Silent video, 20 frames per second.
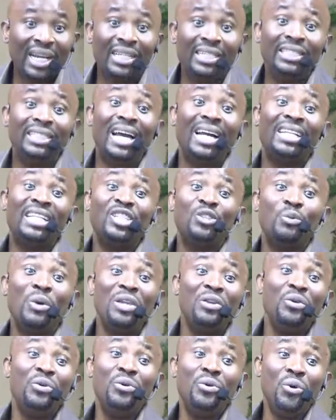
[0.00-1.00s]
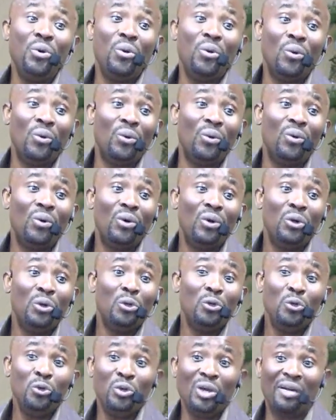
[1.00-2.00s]
That is when you know
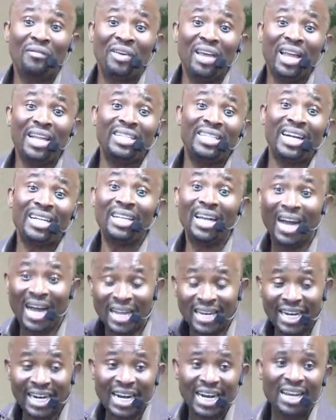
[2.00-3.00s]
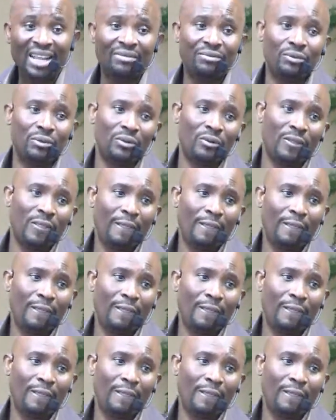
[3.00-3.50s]
you have entered another level.